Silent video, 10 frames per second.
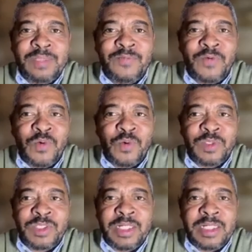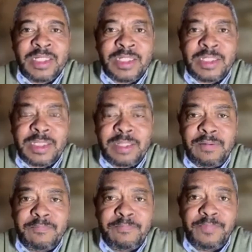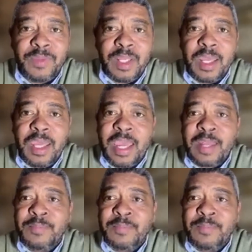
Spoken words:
for Trade and Industry and